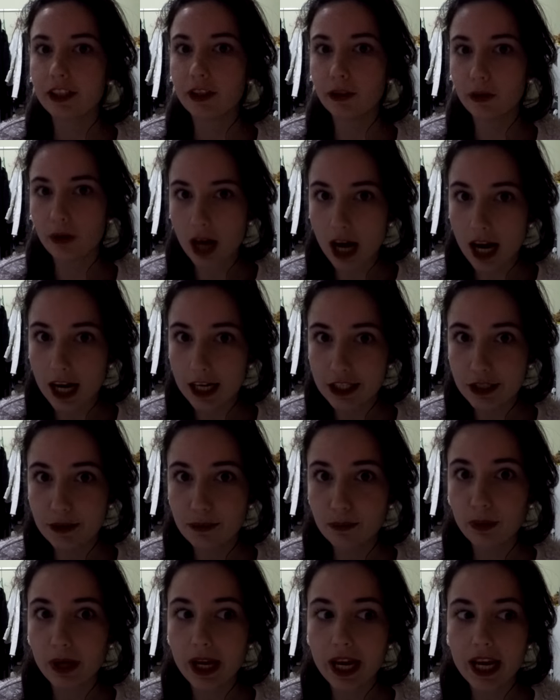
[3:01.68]
your
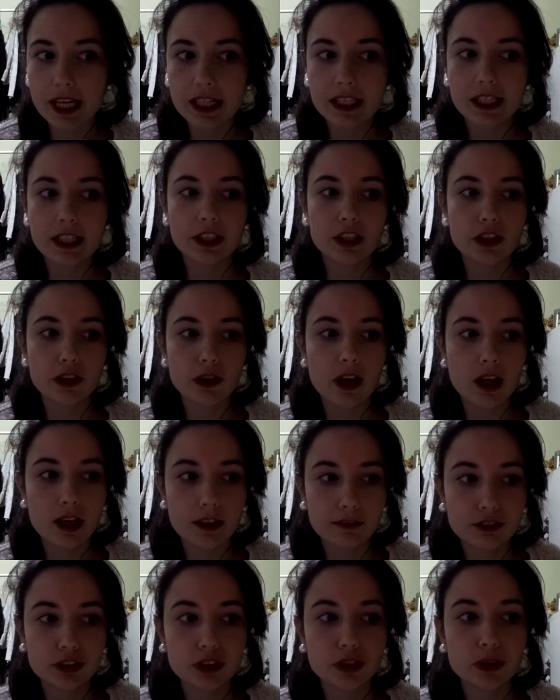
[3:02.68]
eyes when you
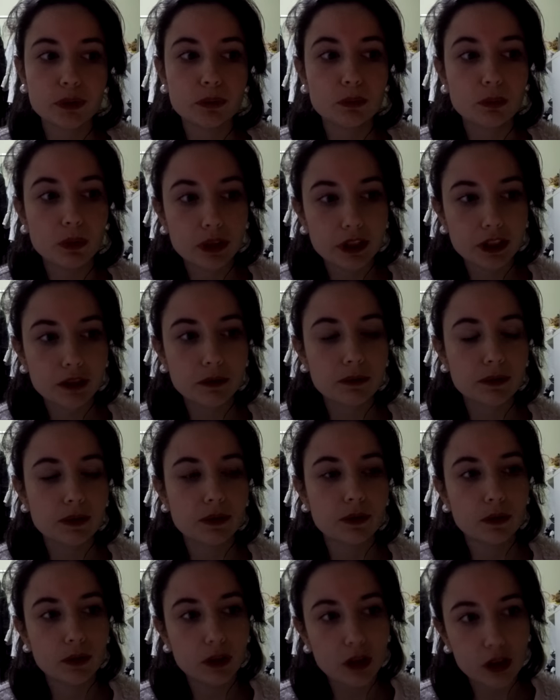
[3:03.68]
have to work
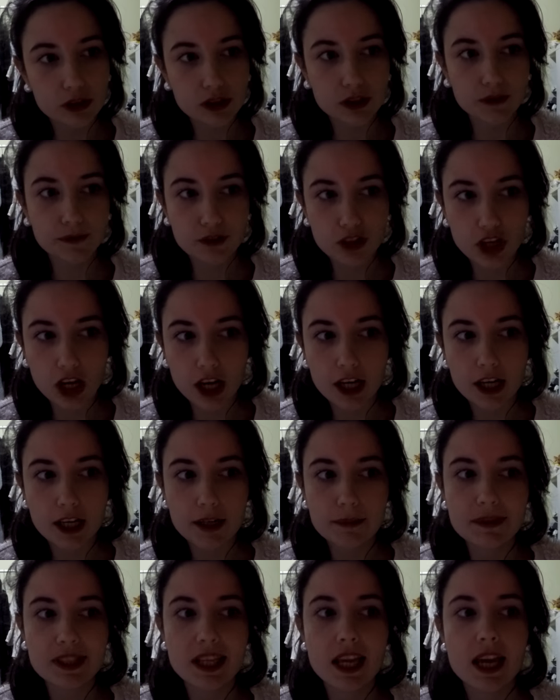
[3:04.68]
lots of
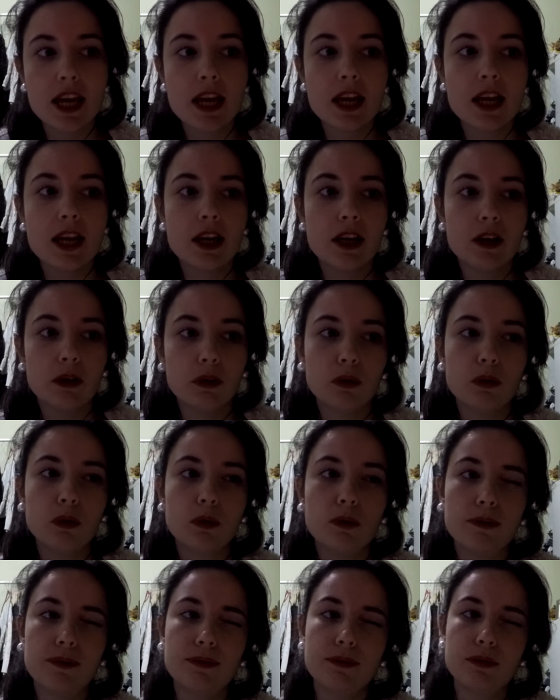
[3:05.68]
times
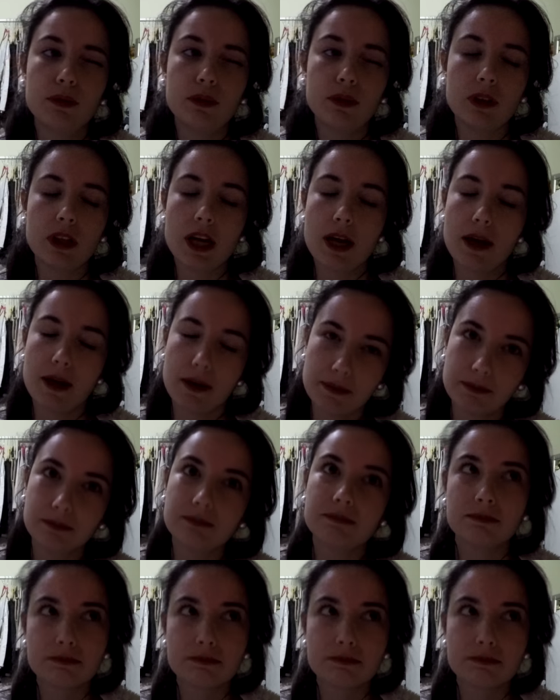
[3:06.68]
or for a